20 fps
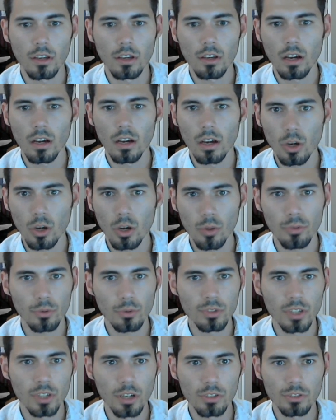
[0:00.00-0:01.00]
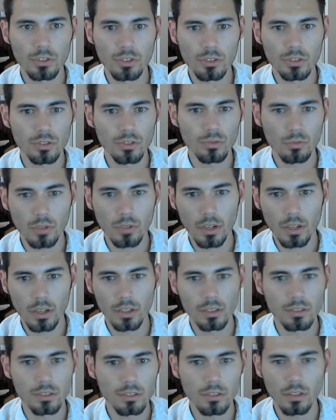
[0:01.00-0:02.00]
go through dungeons,
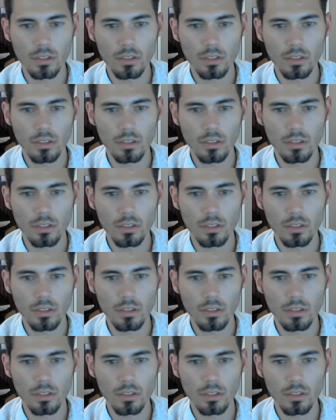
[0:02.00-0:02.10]
raids,